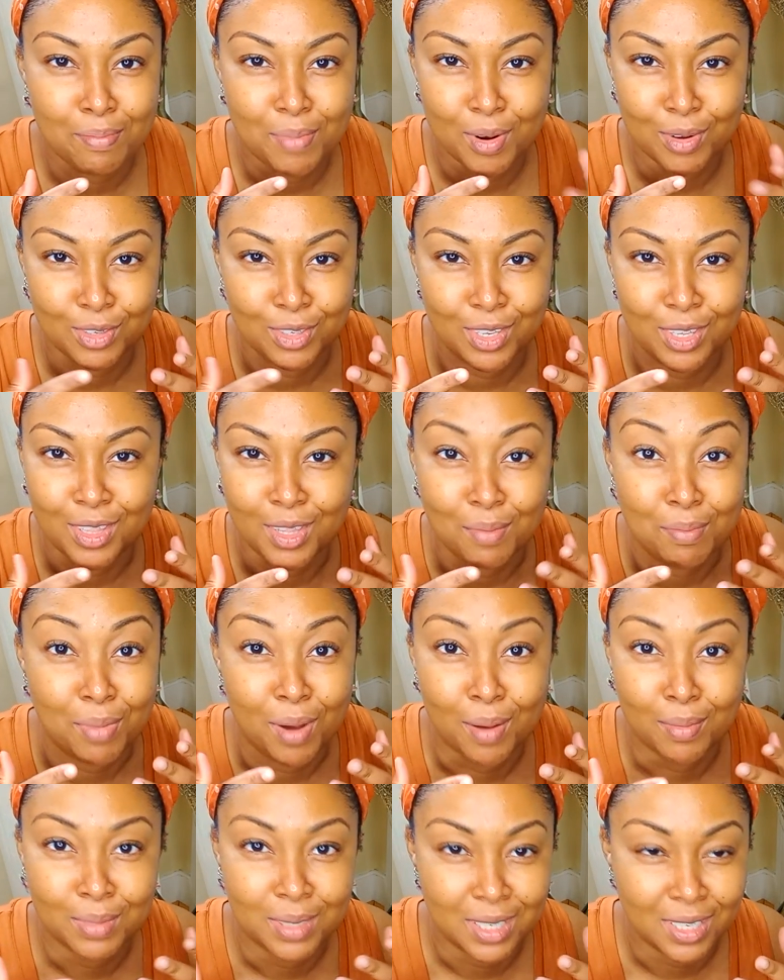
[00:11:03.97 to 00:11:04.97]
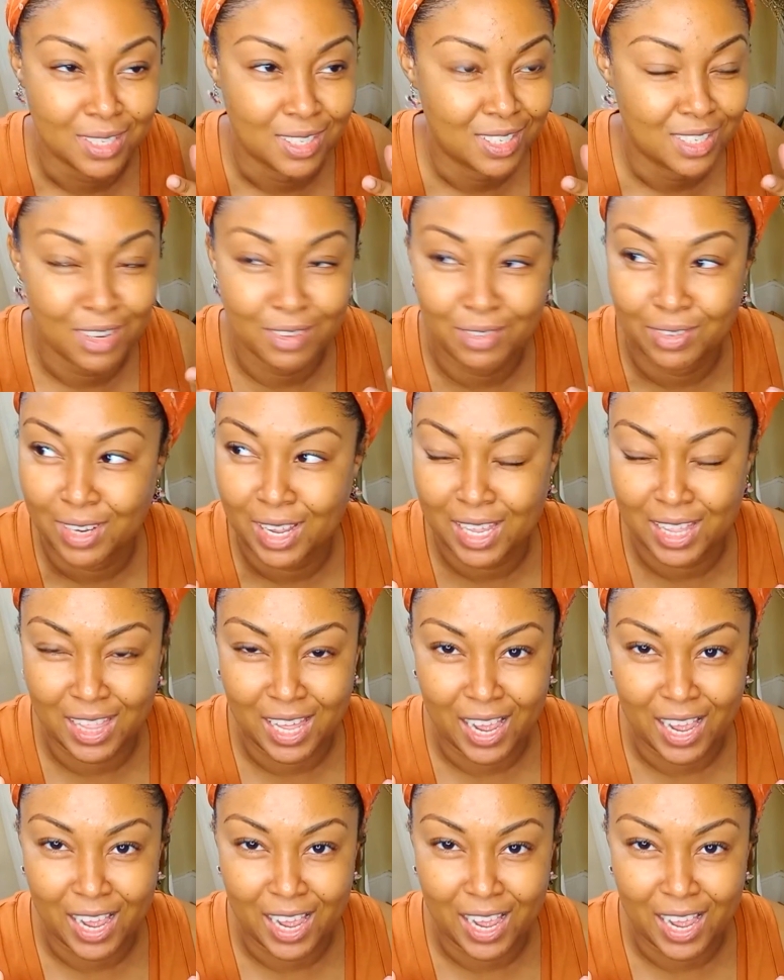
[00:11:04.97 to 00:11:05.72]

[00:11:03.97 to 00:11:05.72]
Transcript: burst in the bumps and stuff like